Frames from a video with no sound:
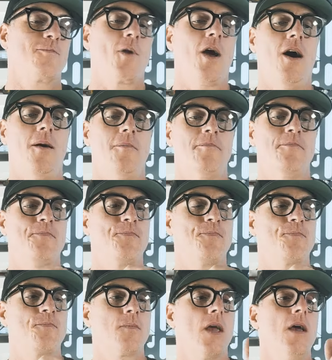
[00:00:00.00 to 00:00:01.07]
Um...
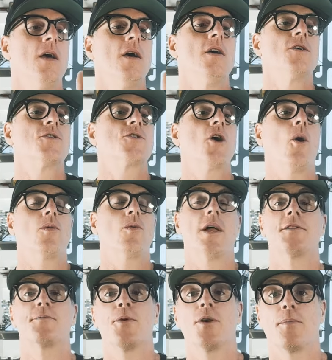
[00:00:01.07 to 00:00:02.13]
So
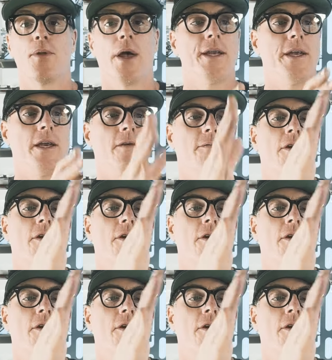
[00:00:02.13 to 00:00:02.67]
let's put a blade in it.